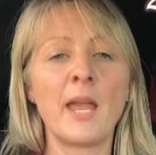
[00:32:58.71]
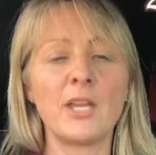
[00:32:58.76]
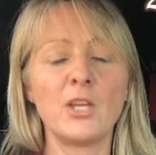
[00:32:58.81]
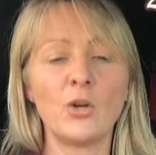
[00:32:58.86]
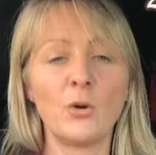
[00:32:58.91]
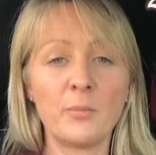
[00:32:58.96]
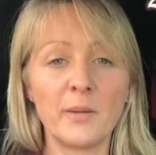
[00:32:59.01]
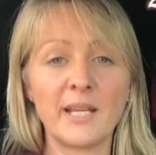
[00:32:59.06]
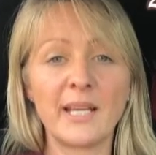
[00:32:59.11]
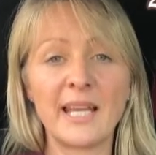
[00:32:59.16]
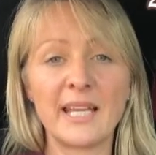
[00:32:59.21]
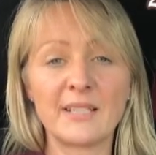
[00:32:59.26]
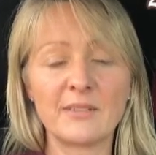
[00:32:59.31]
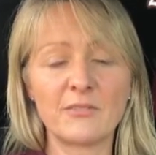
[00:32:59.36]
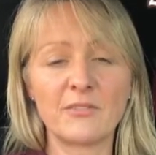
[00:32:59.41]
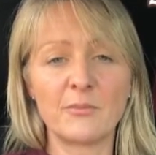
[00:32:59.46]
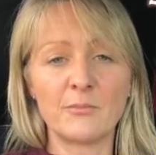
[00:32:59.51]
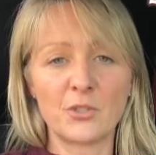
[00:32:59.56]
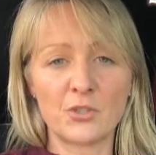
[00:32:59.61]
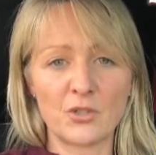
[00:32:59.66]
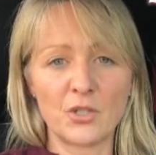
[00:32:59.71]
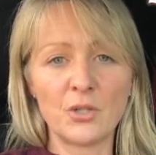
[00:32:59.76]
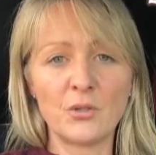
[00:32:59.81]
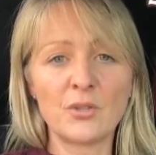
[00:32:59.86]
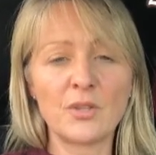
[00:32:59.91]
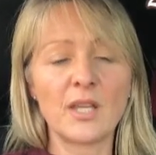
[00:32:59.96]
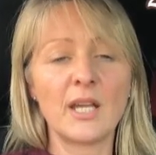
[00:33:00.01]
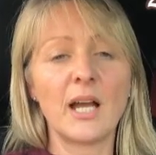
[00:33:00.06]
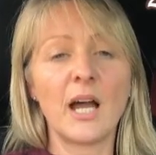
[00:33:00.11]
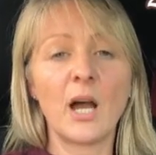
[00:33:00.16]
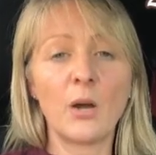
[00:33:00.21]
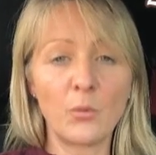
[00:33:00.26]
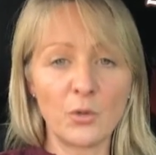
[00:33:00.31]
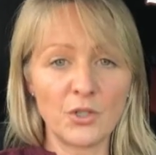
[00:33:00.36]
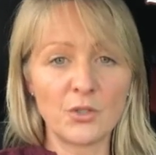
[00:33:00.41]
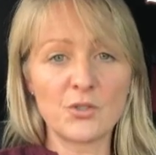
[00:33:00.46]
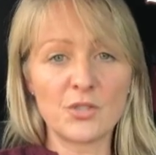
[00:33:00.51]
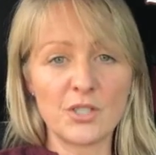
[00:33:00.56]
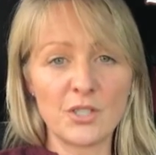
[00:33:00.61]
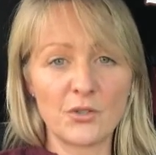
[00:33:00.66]
You're being hidden from the truth. I want
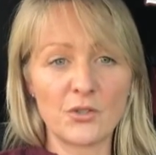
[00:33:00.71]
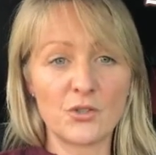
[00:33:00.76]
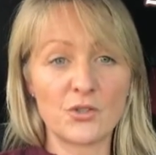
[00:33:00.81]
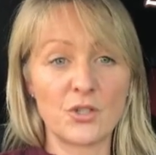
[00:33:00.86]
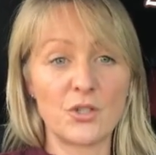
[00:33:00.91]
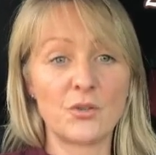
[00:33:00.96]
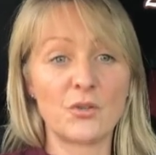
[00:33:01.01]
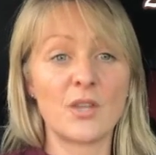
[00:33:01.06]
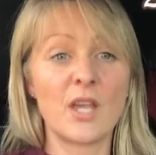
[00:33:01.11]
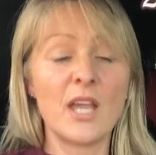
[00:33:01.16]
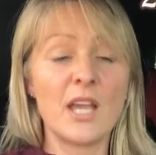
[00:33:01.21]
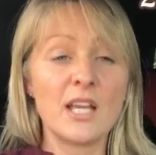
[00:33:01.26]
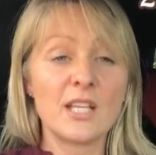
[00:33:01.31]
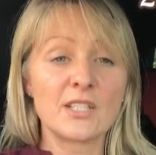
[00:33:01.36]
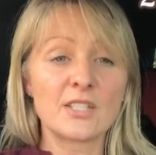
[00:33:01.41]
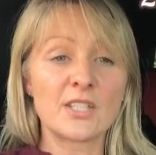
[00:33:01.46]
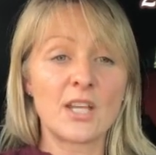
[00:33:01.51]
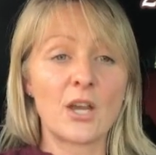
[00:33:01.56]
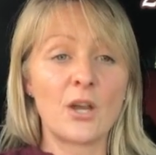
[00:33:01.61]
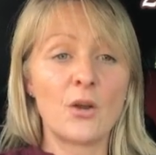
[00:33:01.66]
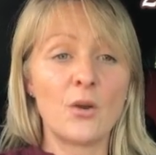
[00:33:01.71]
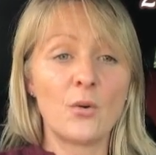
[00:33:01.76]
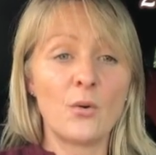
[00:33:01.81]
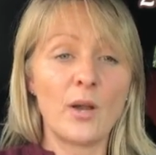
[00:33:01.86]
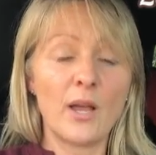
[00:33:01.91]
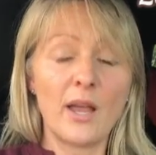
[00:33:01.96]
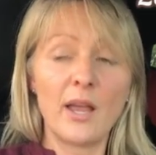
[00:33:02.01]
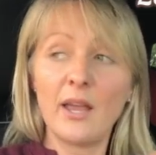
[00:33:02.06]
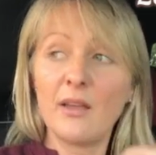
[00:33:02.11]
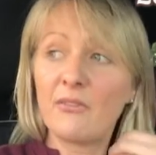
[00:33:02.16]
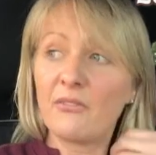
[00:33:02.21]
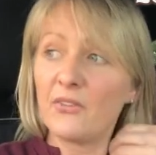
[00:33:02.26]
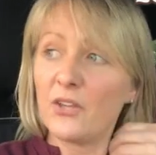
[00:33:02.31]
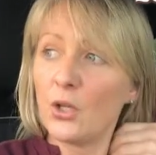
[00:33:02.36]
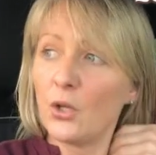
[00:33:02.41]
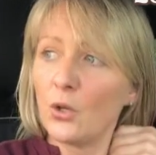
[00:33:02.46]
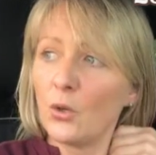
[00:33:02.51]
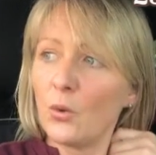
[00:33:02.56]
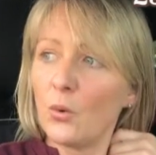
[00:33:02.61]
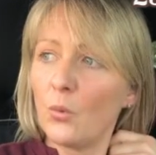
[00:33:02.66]
you to know the truth. So if
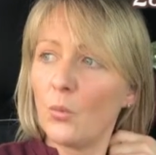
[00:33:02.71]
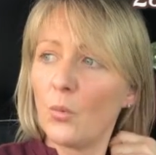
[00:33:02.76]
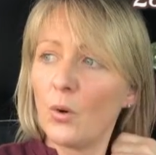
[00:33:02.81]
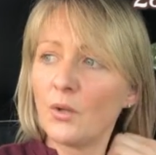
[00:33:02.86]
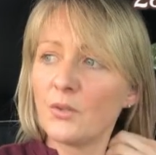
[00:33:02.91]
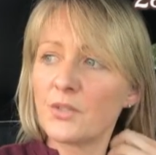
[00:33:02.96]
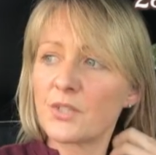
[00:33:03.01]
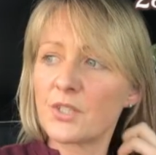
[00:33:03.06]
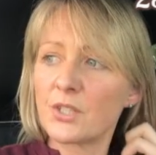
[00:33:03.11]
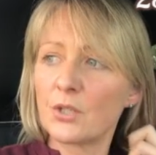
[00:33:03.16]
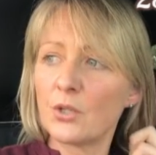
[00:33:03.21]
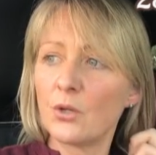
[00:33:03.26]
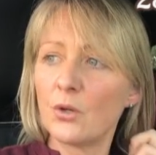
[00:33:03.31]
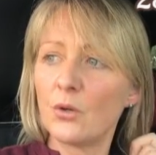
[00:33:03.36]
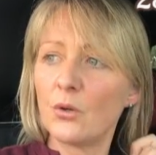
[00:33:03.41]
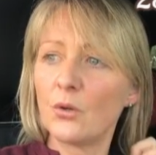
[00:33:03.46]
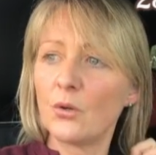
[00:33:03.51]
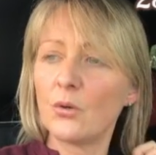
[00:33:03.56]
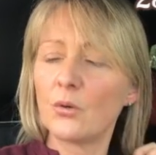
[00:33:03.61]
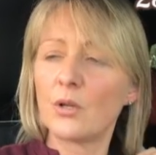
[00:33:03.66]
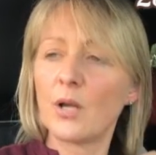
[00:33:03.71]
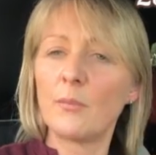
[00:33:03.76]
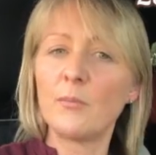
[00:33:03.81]
you want to come